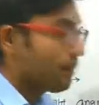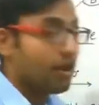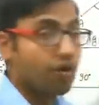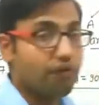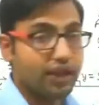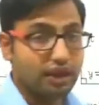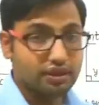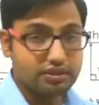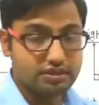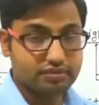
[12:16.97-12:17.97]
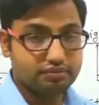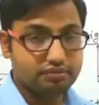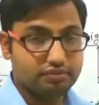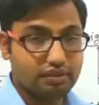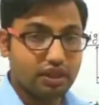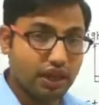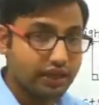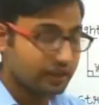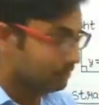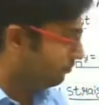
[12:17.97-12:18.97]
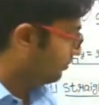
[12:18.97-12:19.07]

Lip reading: pair of angles, right?